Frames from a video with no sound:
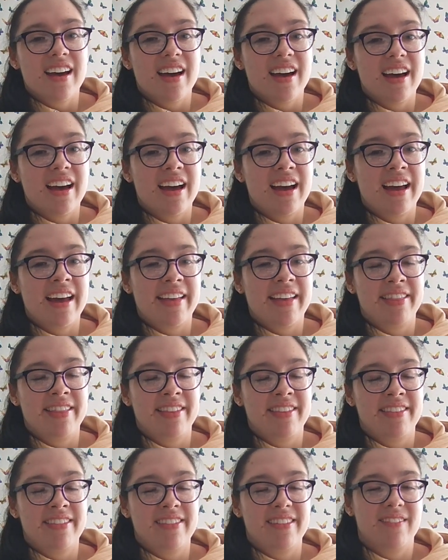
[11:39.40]

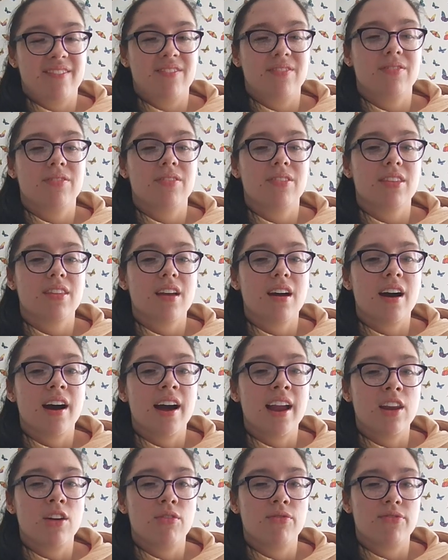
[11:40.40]
and
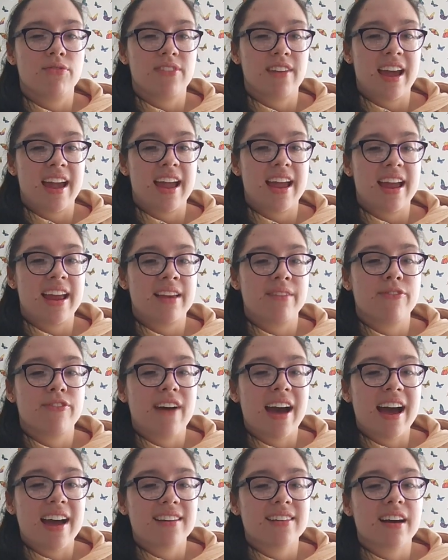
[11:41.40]
I loved it. In
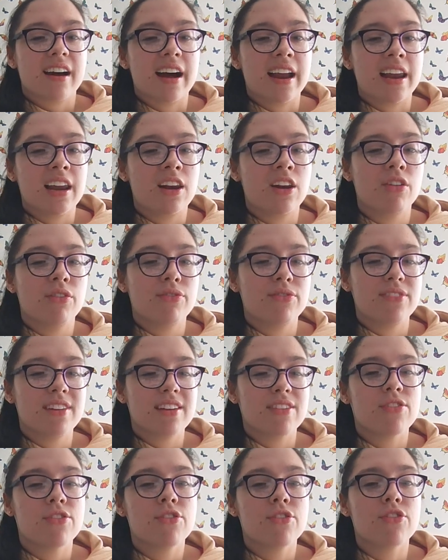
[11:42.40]
fact, I loved
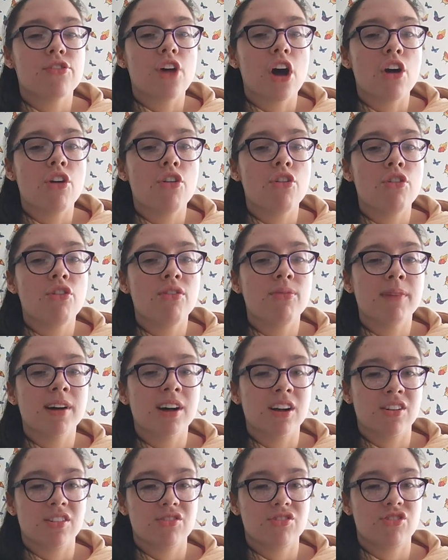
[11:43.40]
it so
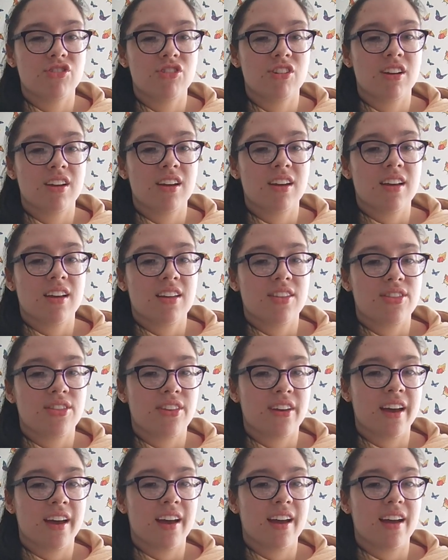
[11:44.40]
much
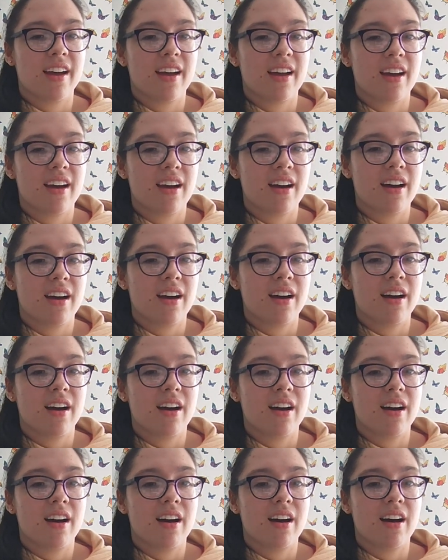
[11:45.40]
that
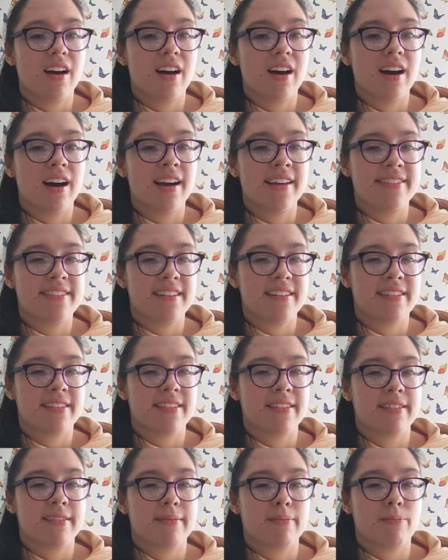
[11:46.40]
I
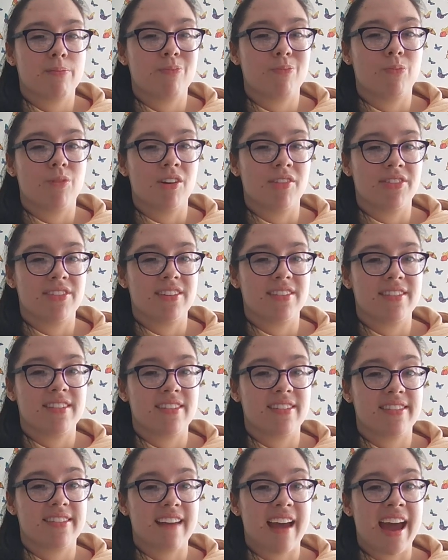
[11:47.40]
just wanted to
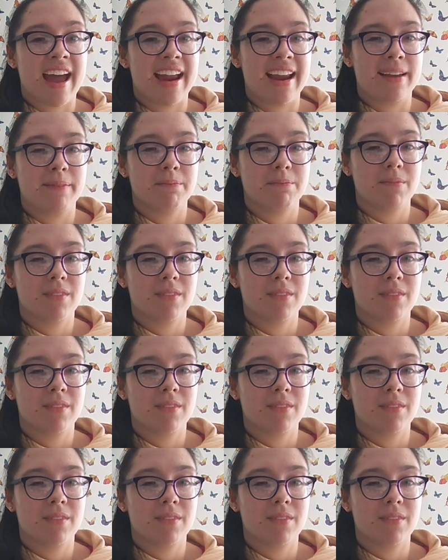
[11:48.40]
stay.